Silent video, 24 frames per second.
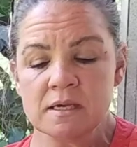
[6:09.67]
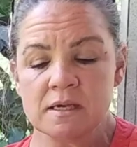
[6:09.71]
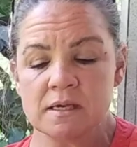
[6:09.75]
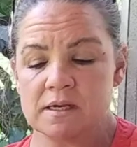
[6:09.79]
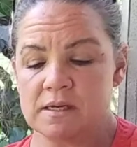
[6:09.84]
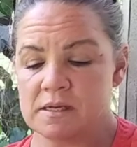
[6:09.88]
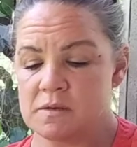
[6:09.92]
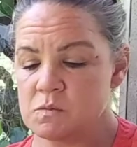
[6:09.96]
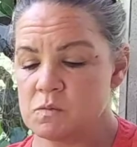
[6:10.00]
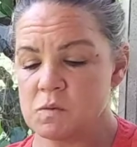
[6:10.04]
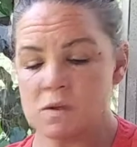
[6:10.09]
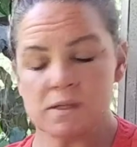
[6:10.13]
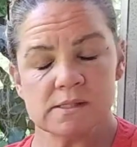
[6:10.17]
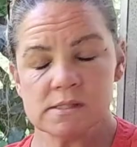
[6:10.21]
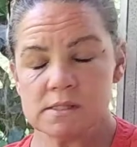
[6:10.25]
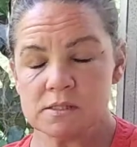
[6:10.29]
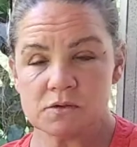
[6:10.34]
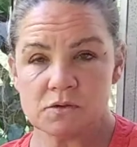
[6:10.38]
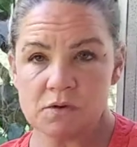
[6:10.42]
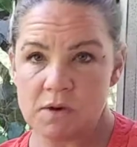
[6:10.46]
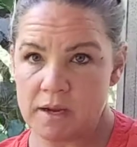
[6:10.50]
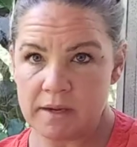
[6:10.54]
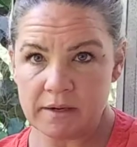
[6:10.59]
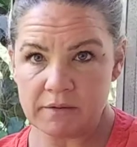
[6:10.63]
and I wasn't
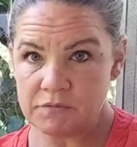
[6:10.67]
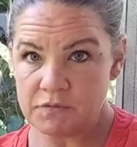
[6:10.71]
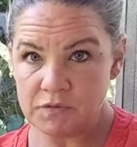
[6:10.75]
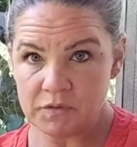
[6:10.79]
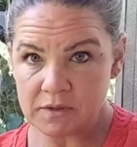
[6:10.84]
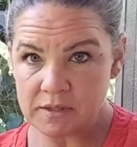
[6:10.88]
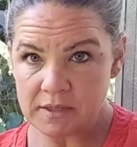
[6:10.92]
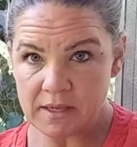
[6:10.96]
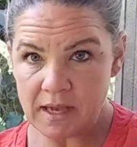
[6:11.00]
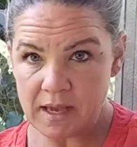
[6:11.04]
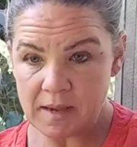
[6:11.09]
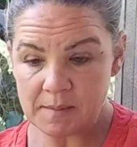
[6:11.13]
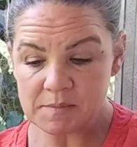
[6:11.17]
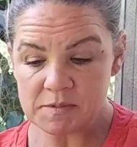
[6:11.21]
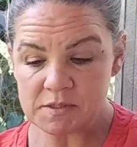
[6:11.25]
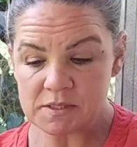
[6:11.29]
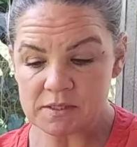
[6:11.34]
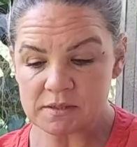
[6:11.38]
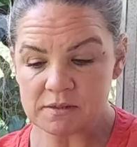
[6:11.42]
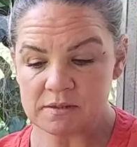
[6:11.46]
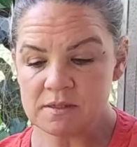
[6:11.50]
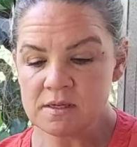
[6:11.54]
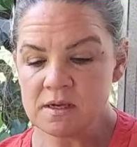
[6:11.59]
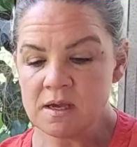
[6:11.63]
crying for the
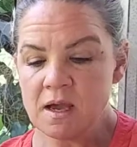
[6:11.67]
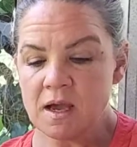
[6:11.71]
captain.